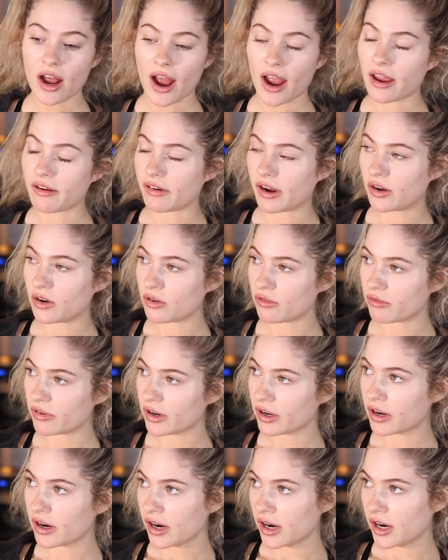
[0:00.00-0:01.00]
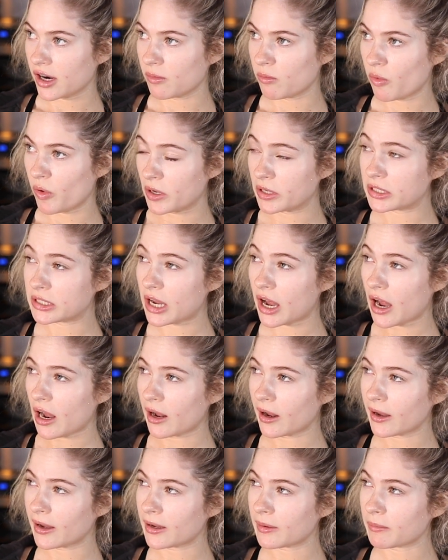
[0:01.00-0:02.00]
I ran over a curb one
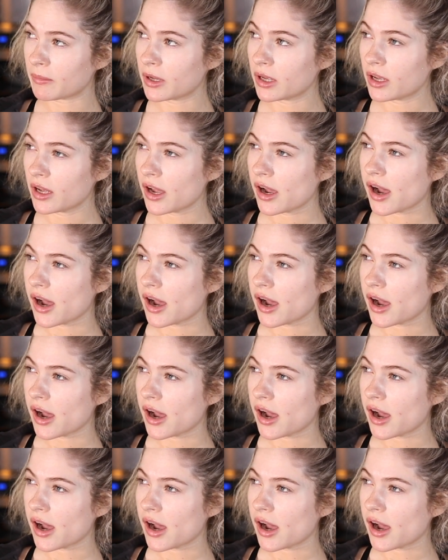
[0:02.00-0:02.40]
time.